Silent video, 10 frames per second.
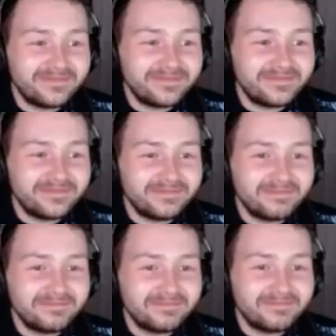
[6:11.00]

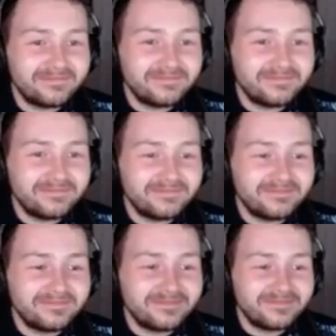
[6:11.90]

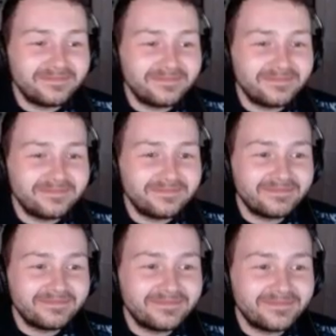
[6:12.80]

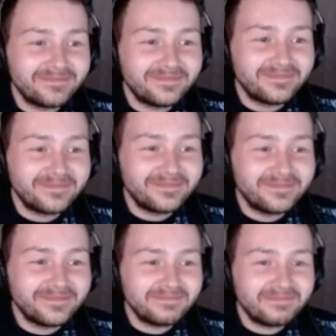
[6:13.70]

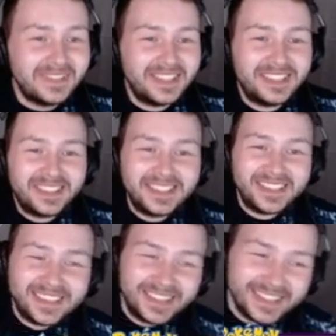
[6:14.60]

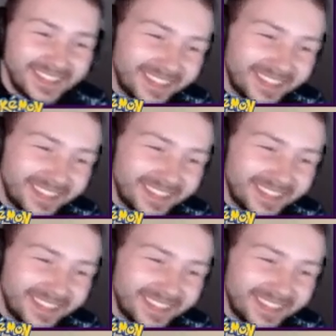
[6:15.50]
Nothing is said.